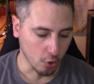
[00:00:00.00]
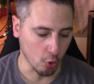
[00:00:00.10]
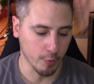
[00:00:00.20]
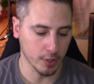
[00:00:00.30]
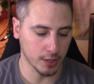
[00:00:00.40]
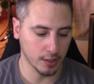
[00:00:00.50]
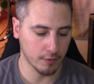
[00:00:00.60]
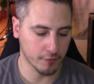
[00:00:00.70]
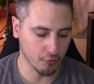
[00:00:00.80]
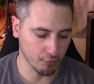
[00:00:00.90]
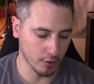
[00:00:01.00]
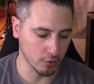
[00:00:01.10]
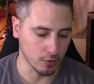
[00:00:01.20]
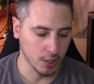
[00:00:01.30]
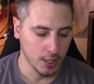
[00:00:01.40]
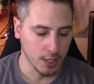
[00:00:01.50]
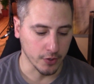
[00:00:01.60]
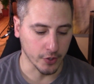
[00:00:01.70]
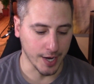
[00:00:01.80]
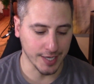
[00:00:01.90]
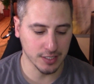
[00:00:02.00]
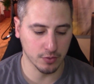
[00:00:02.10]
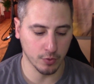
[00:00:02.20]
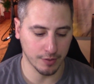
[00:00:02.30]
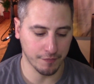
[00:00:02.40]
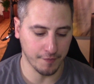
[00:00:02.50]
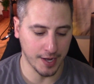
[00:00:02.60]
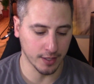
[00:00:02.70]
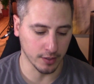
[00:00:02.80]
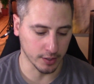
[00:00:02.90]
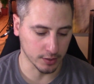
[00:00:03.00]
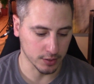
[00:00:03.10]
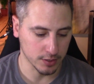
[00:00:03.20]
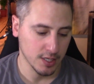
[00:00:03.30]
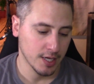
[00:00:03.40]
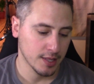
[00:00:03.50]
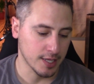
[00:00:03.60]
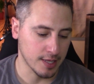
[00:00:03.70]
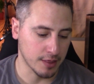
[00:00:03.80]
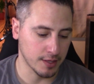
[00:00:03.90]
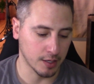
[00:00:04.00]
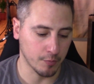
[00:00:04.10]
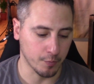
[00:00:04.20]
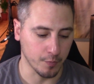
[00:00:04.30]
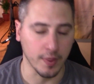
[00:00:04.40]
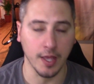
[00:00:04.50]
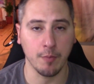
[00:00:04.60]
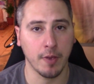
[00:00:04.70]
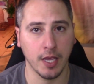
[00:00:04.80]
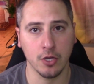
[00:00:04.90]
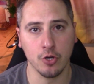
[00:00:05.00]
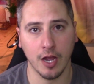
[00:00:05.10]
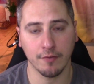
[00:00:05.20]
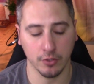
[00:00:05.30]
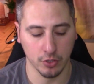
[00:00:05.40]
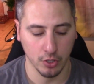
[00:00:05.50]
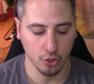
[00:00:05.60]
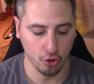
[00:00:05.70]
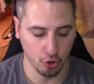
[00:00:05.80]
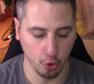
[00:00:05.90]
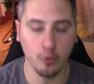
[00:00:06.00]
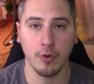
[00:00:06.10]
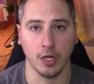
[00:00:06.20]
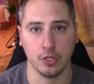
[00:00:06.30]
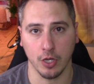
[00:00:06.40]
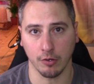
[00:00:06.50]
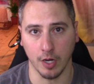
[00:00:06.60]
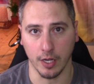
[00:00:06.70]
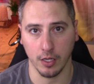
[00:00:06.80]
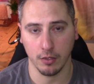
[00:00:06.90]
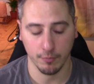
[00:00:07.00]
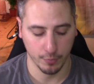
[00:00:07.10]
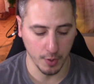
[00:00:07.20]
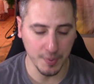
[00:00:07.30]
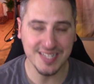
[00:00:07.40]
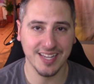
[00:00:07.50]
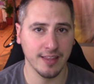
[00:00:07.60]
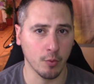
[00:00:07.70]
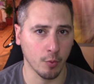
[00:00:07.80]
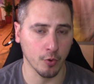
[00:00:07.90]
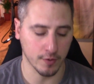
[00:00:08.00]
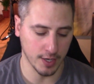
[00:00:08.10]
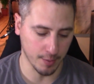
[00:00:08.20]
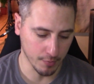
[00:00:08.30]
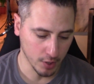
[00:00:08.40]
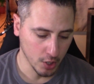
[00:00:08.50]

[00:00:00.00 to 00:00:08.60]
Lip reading: Uber and Lyft wrote in their S-1 filings that they think they pay drivers too much already. Let me say that one more time.